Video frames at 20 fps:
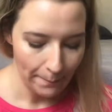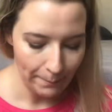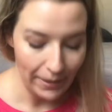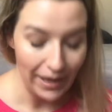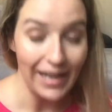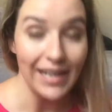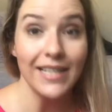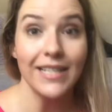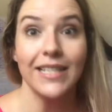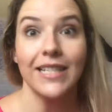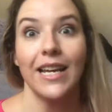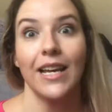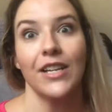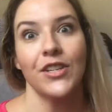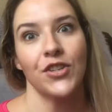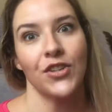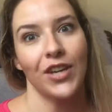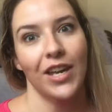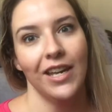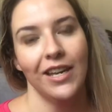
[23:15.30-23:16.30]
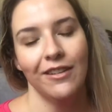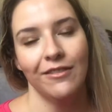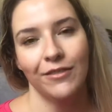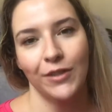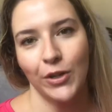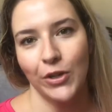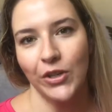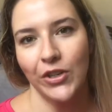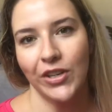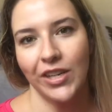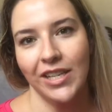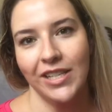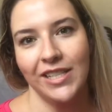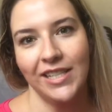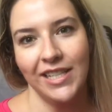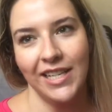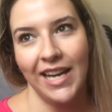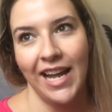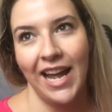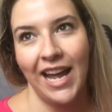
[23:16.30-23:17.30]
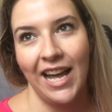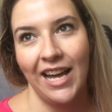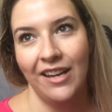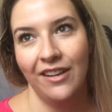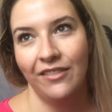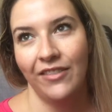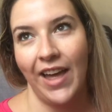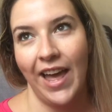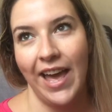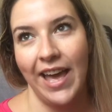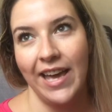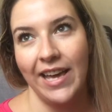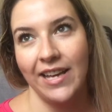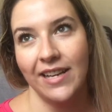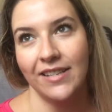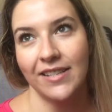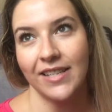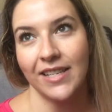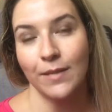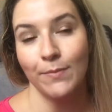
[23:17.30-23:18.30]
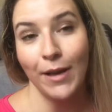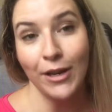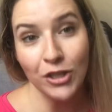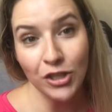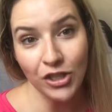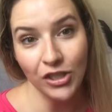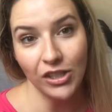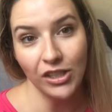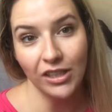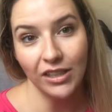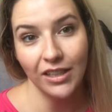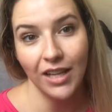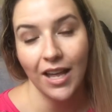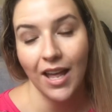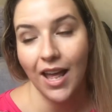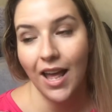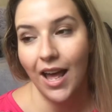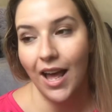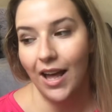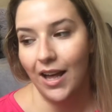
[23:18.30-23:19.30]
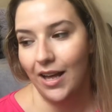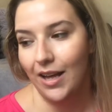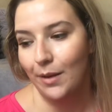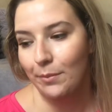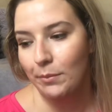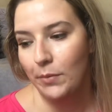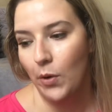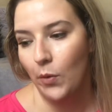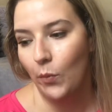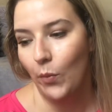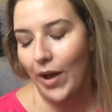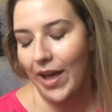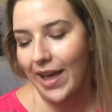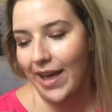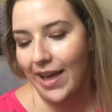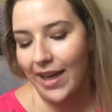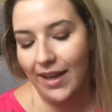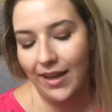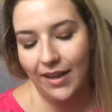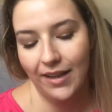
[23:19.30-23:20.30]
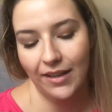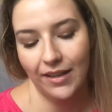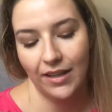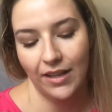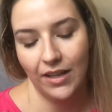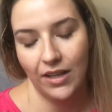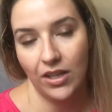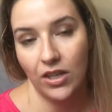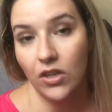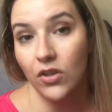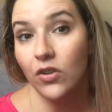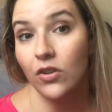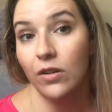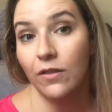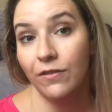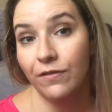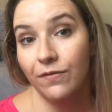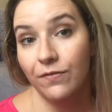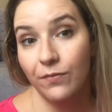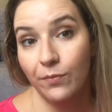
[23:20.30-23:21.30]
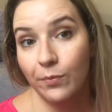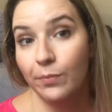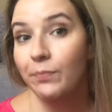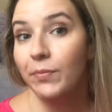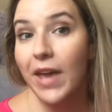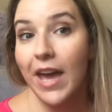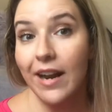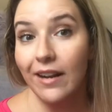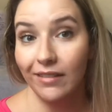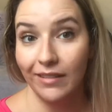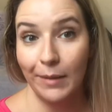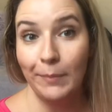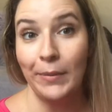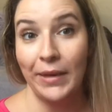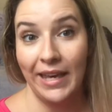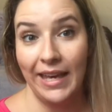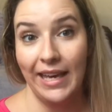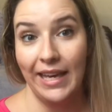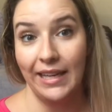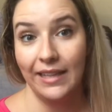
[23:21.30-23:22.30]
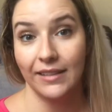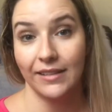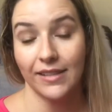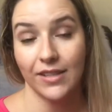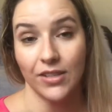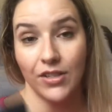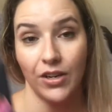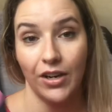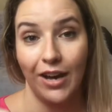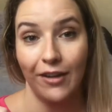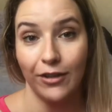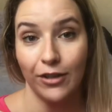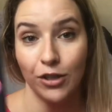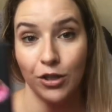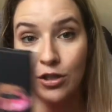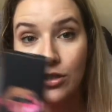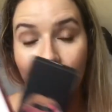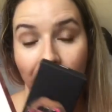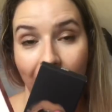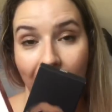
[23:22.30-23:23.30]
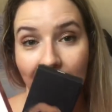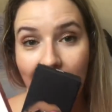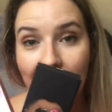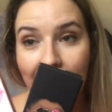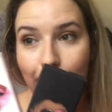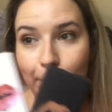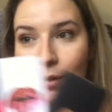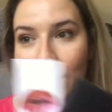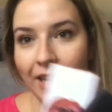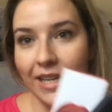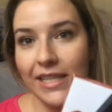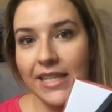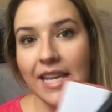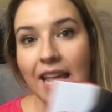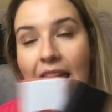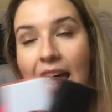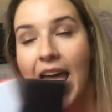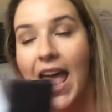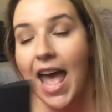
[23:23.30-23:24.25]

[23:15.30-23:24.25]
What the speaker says: But Australia Vogue did have a special where you could get a lip kit. So I've got two Kylie Lip Kits